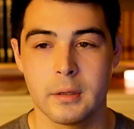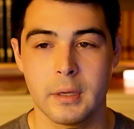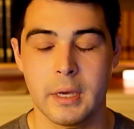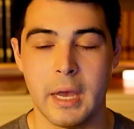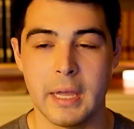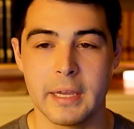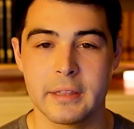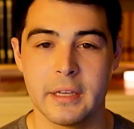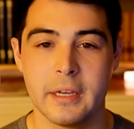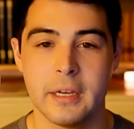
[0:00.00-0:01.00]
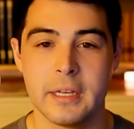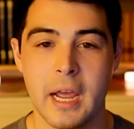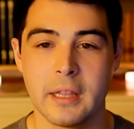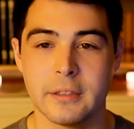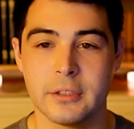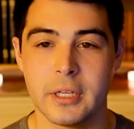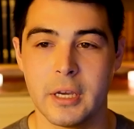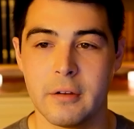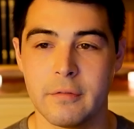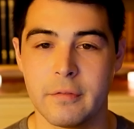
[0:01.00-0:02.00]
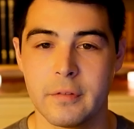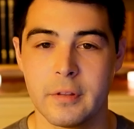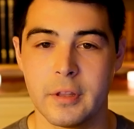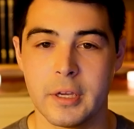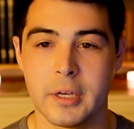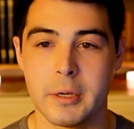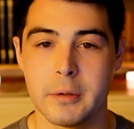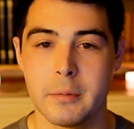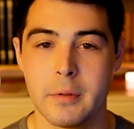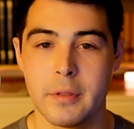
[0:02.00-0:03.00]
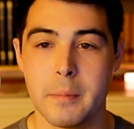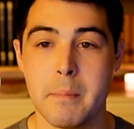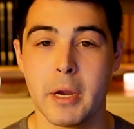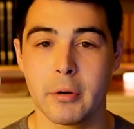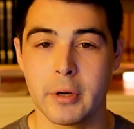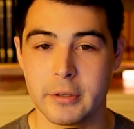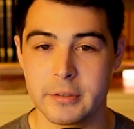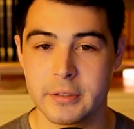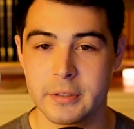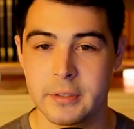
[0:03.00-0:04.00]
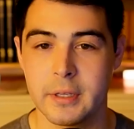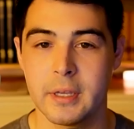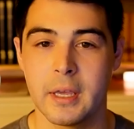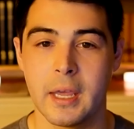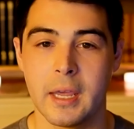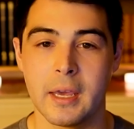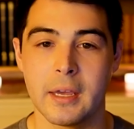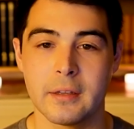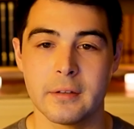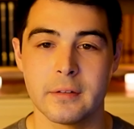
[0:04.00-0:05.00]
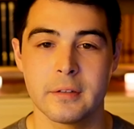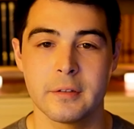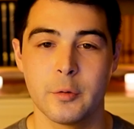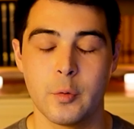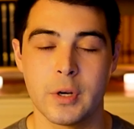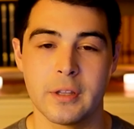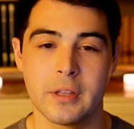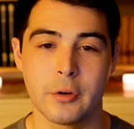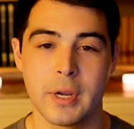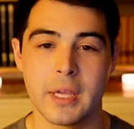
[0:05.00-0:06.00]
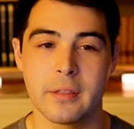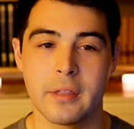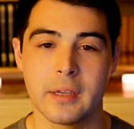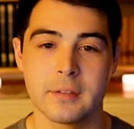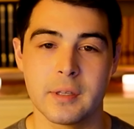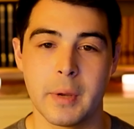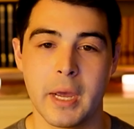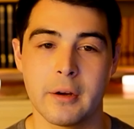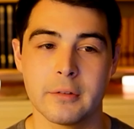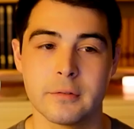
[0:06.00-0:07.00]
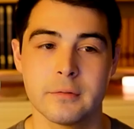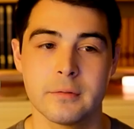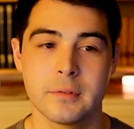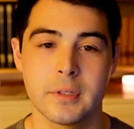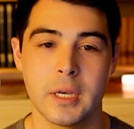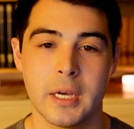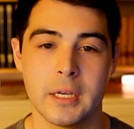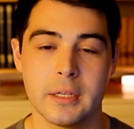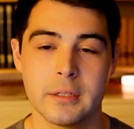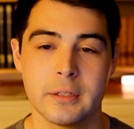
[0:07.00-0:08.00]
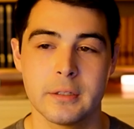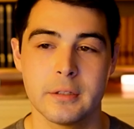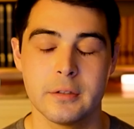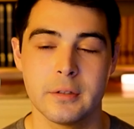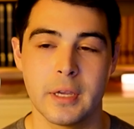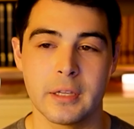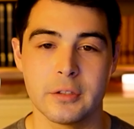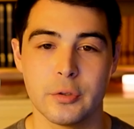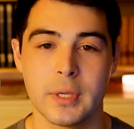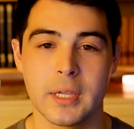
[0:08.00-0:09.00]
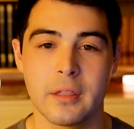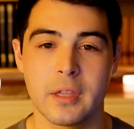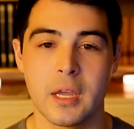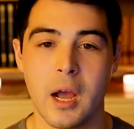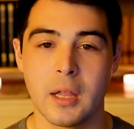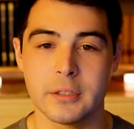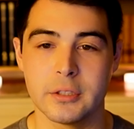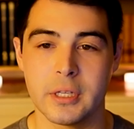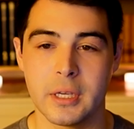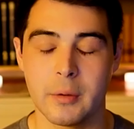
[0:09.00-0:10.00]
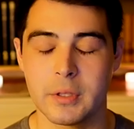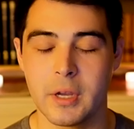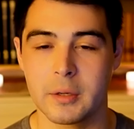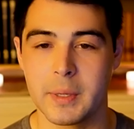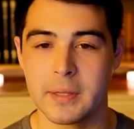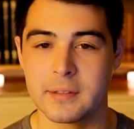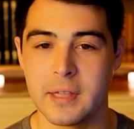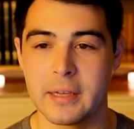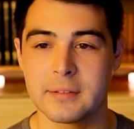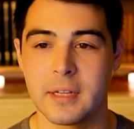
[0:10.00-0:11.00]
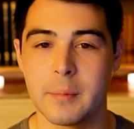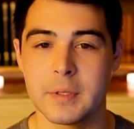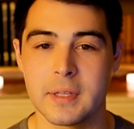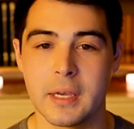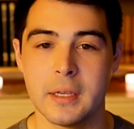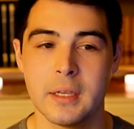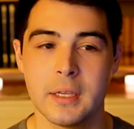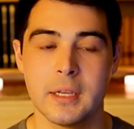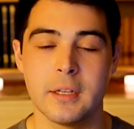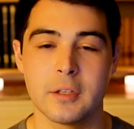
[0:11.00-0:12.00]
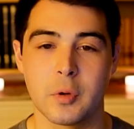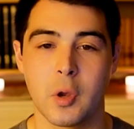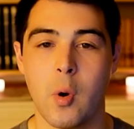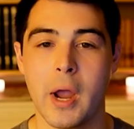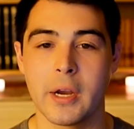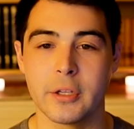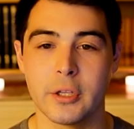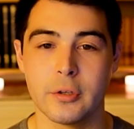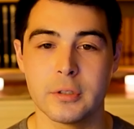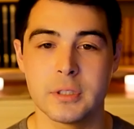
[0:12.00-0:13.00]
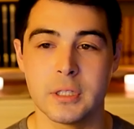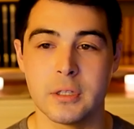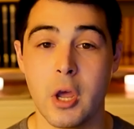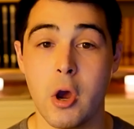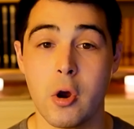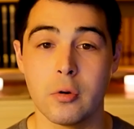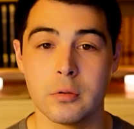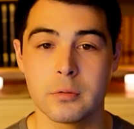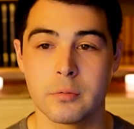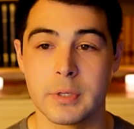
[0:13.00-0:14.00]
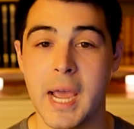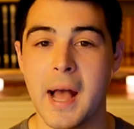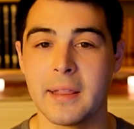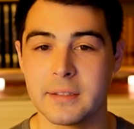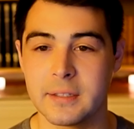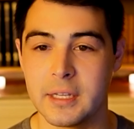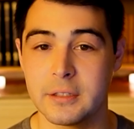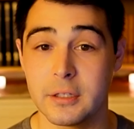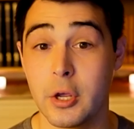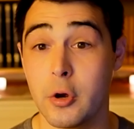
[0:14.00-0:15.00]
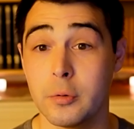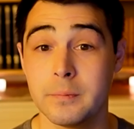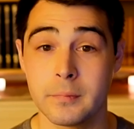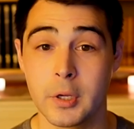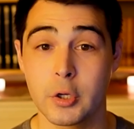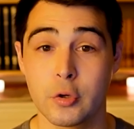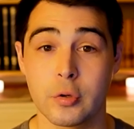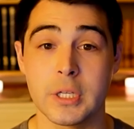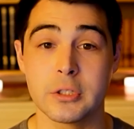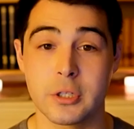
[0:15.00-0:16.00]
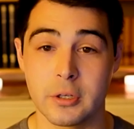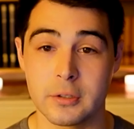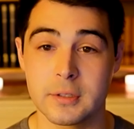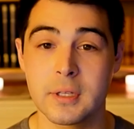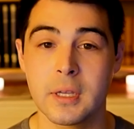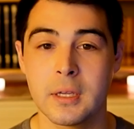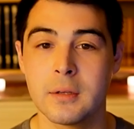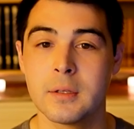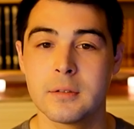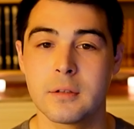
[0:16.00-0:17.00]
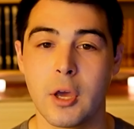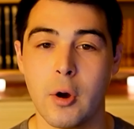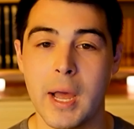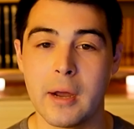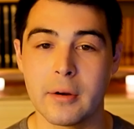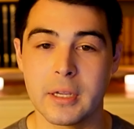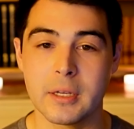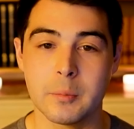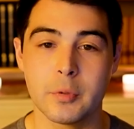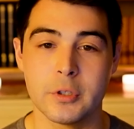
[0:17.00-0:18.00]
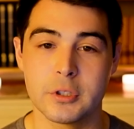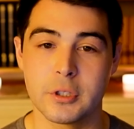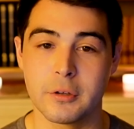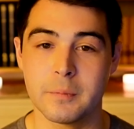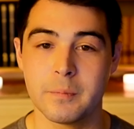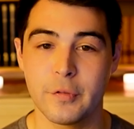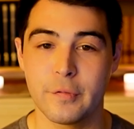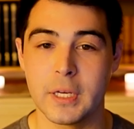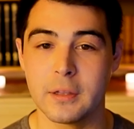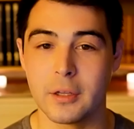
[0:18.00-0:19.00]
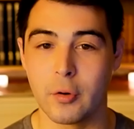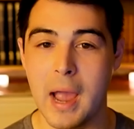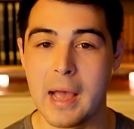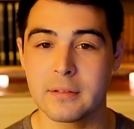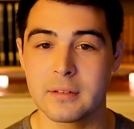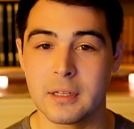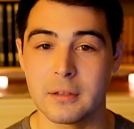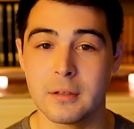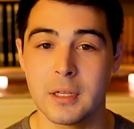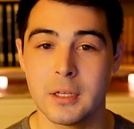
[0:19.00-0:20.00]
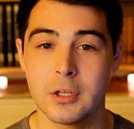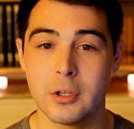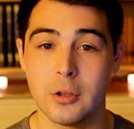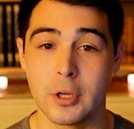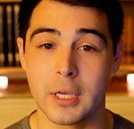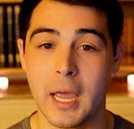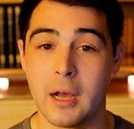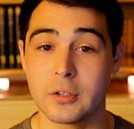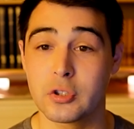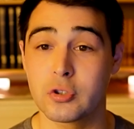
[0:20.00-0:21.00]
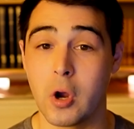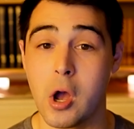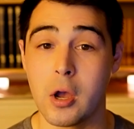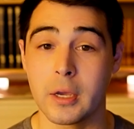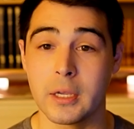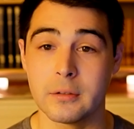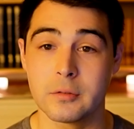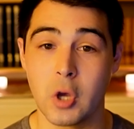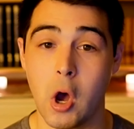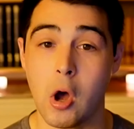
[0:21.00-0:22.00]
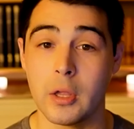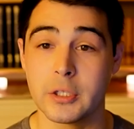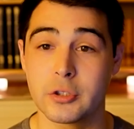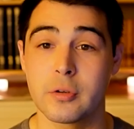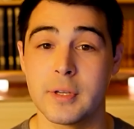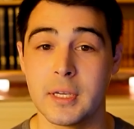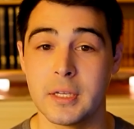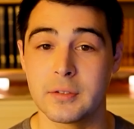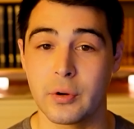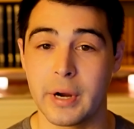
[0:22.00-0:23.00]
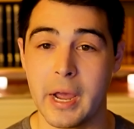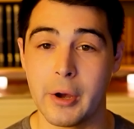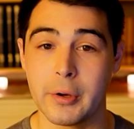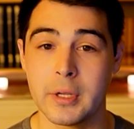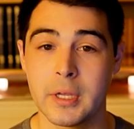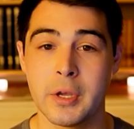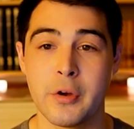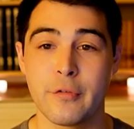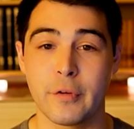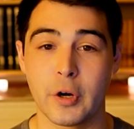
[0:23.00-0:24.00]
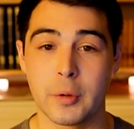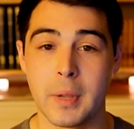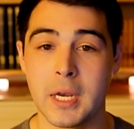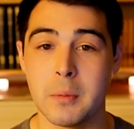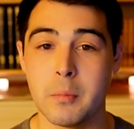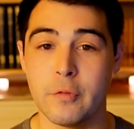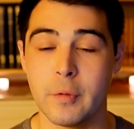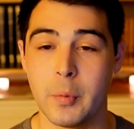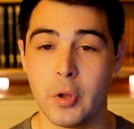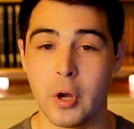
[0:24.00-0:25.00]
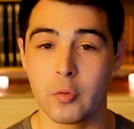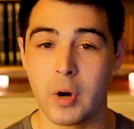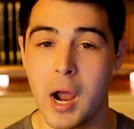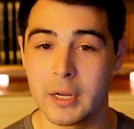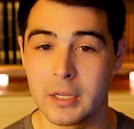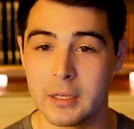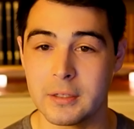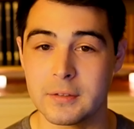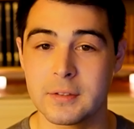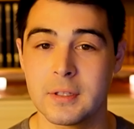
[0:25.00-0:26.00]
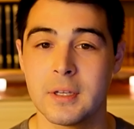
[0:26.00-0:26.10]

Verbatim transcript: Uh, I like the analogy of the the mirrors, and one of the great things about uh, I think doing theology, and we talked about this last time, is that it does require you to know reality, to know creatures, to go out and put your feet in the grass and look at how strong and tall a tree is or how firm and immovable a rock is